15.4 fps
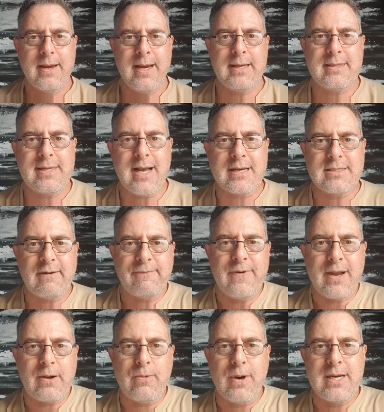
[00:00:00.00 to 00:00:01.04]
It does
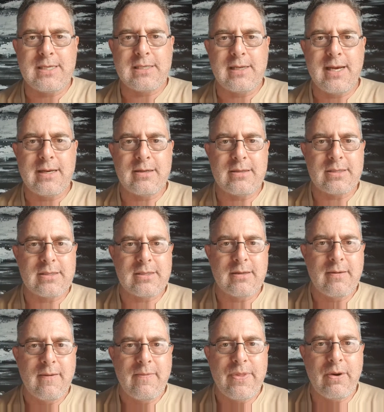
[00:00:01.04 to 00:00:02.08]
affect Queenslanders.
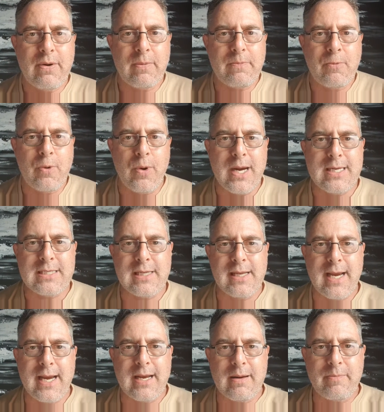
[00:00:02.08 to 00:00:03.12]
There are
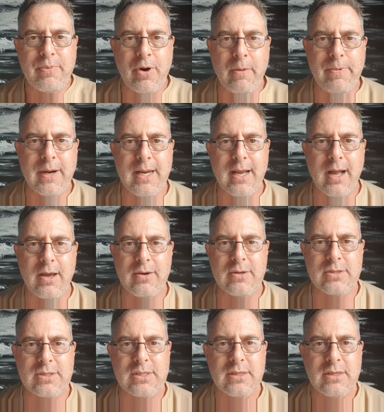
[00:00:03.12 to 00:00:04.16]
Queensland property
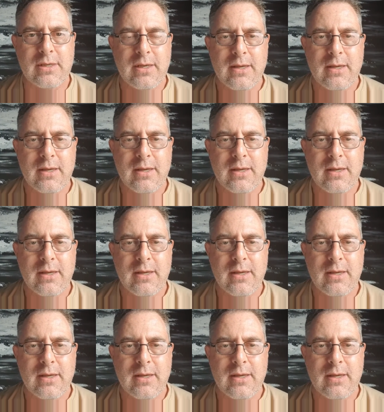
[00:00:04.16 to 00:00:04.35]
owners